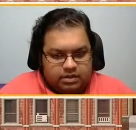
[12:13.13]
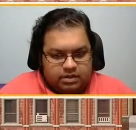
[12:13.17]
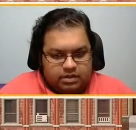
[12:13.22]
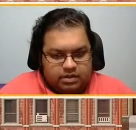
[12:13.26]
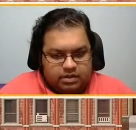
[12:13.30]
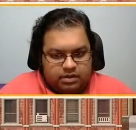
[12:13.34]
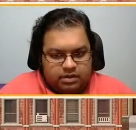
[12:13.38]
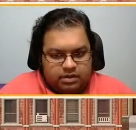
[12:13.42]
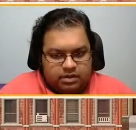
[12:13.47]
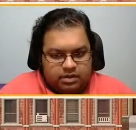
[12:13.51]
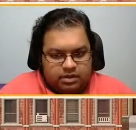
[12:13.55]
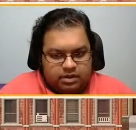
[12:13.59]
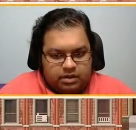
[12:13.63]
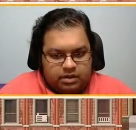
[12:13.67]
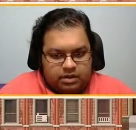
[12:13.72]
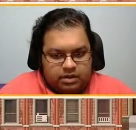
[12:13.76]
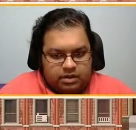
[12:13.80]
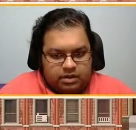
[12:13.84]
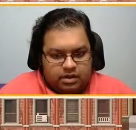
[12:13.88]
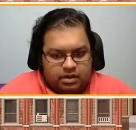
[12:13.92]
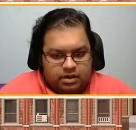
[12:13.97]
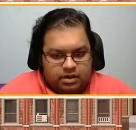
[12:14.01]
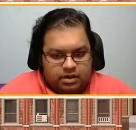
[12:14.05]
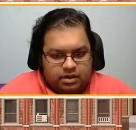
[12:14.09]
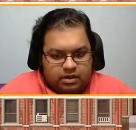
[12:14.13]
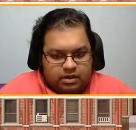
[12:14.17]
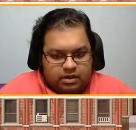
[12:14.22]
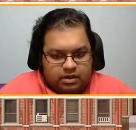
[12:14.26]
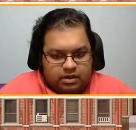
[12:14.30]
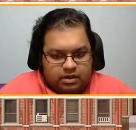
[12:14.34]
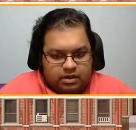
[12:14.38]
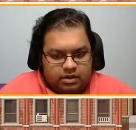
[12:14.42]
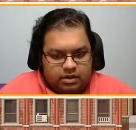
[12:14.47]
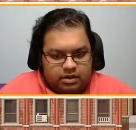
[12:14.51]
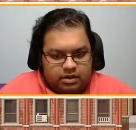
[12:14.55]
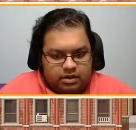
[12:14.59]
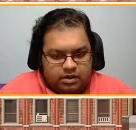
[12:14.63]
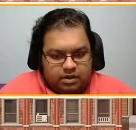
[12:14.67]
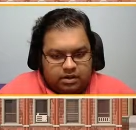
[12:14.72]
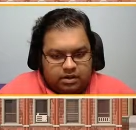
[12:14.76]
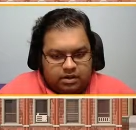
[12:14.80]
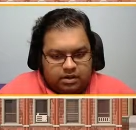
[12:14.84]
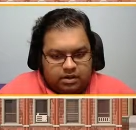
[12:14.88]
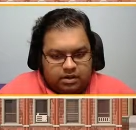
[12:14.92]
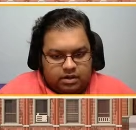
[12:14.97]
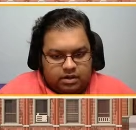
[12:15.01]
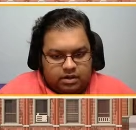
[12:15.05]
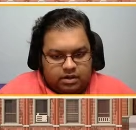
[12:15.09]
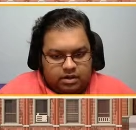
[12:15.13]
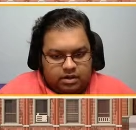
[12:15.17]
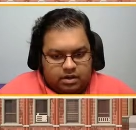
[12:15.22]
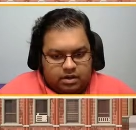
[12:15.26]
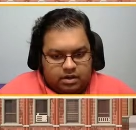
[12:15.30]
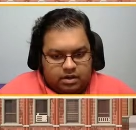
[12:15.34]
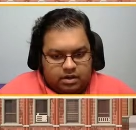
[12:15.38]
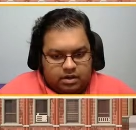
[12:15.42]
(no one is talking)